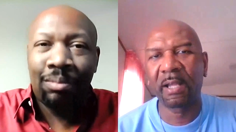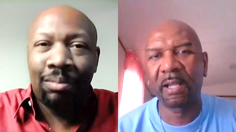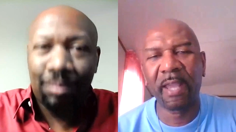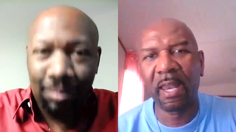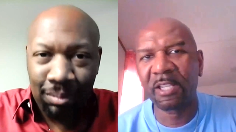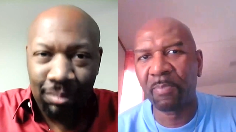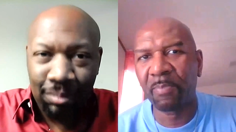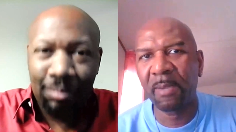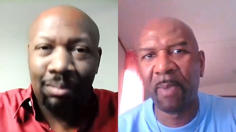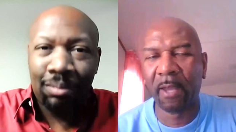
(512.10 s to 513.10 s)
Speaker 1: Shawn
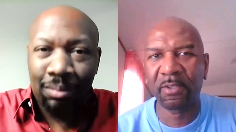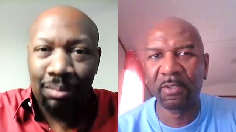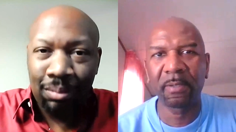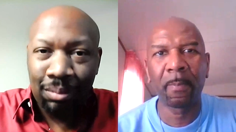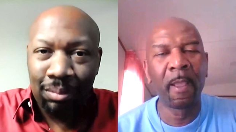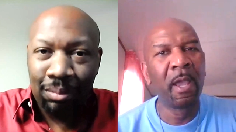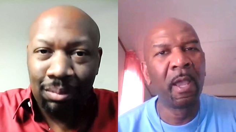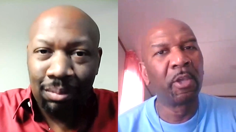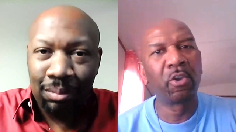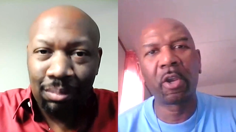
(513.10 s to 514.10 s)
LSP Patterson.
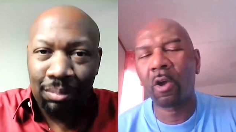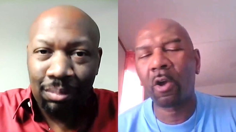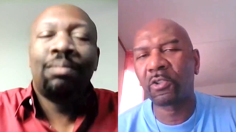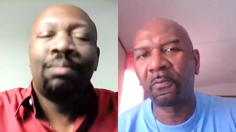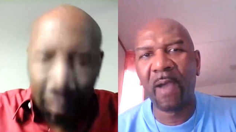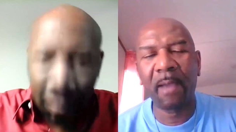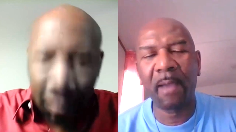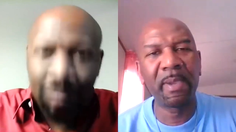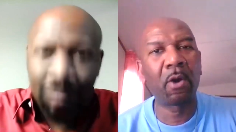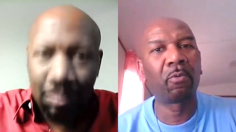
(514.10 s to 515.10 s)
You can also
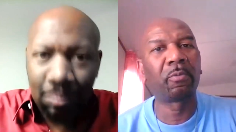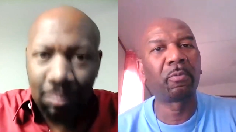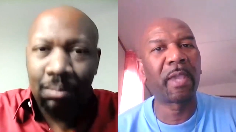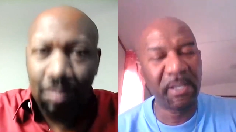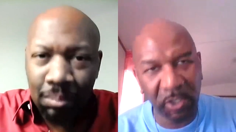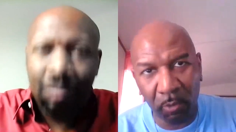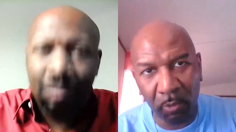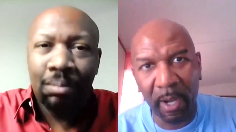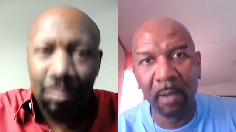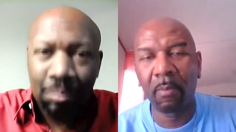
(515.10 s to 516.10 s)
find me on
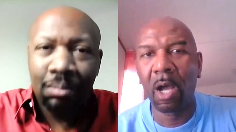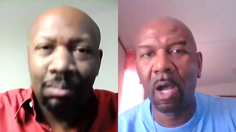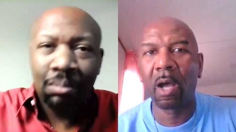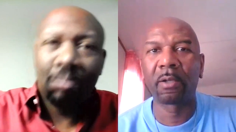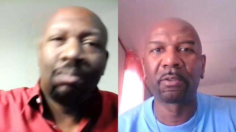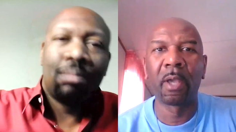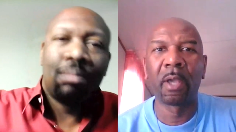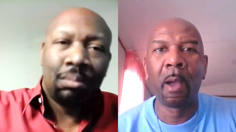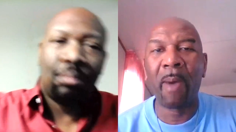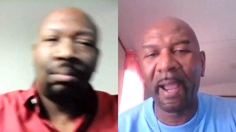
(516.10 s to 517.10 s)
Instagram, uh,
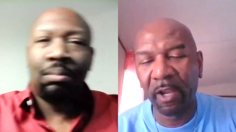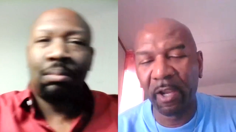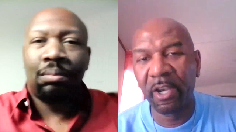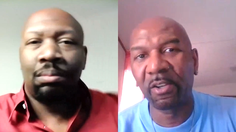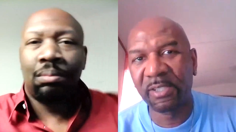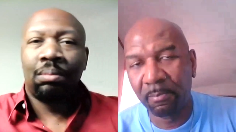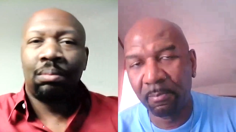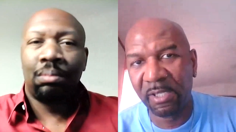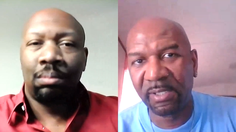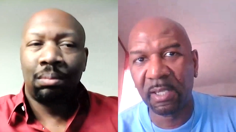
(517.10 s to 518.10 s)
Pioneer
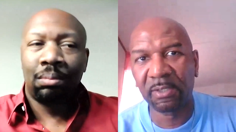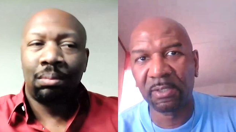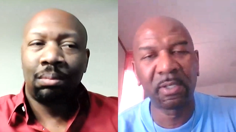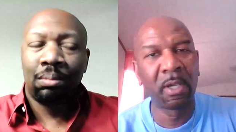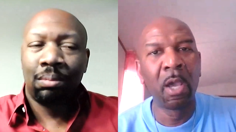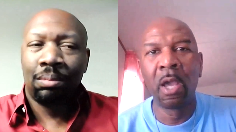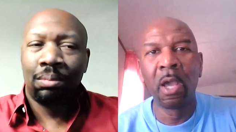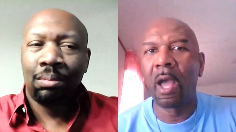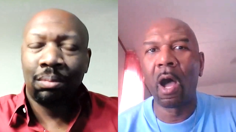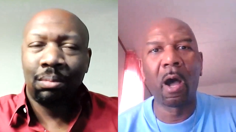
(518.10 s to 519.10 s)
76.
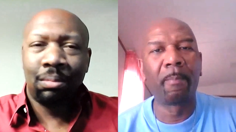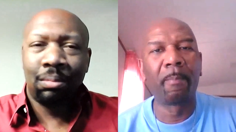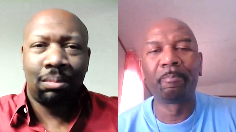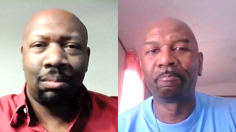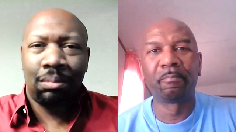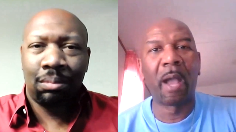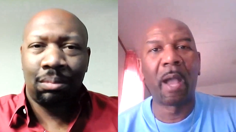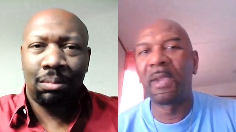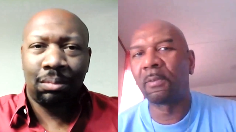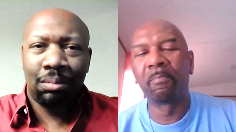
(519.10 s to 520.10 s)
Um,
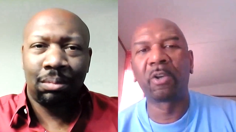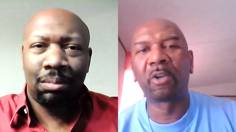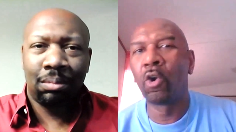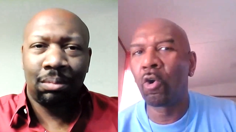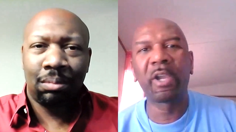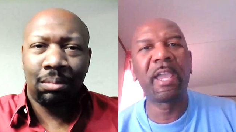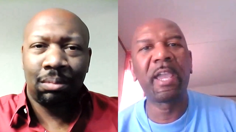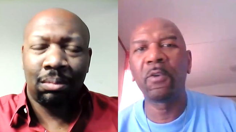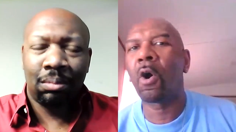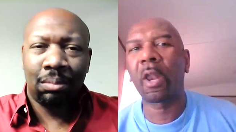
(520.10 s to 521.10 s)
I mean, uh, Google
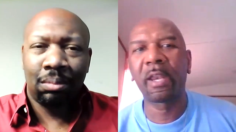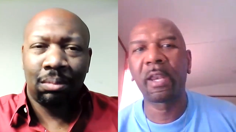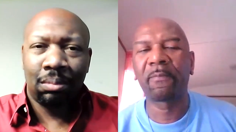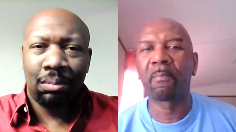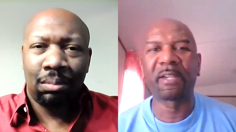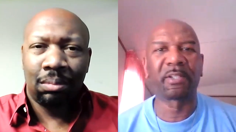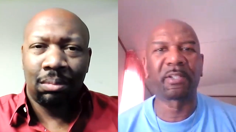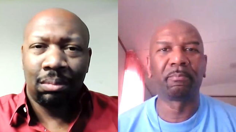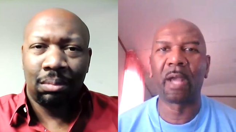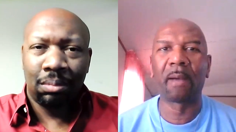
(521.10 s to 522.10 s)
would give you all that
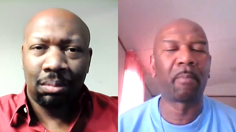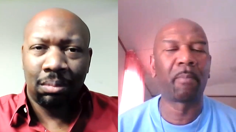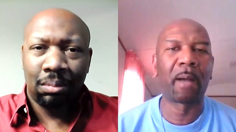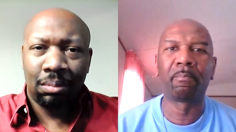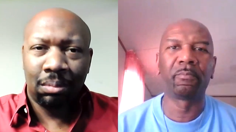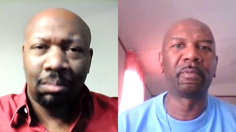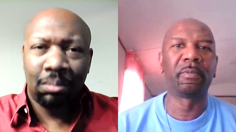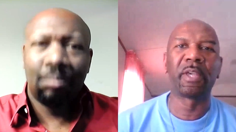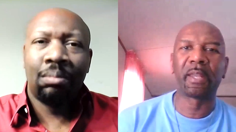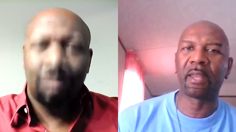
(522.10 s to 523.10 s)
information. I'm, I'm
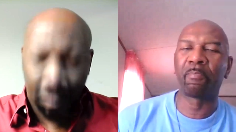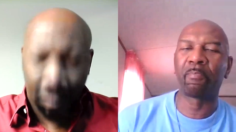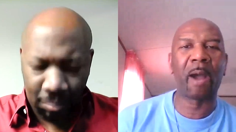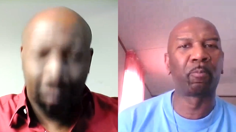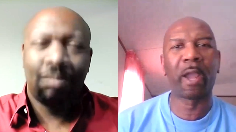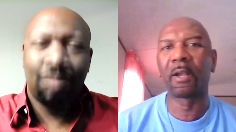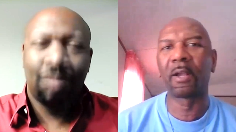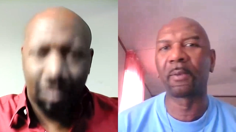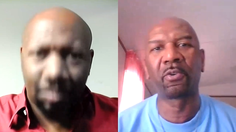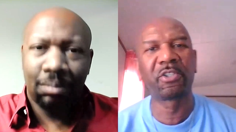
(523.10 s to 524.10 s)
it, will pop
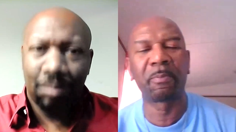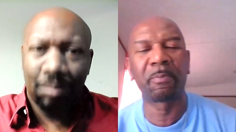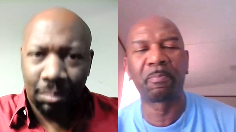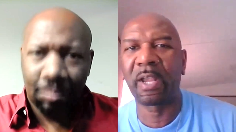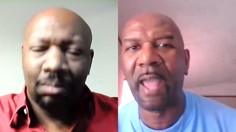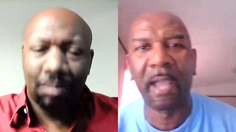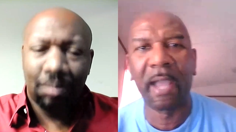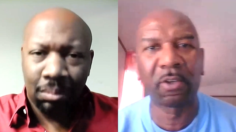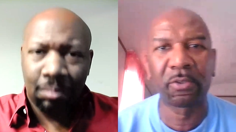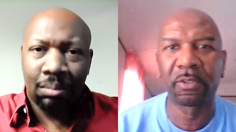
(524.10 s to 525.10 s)
right up as soon as you put in
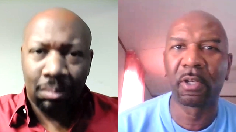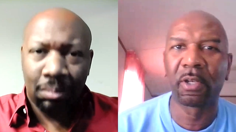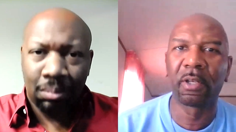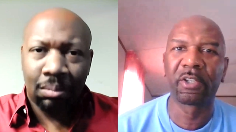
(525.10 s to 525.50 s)
actors,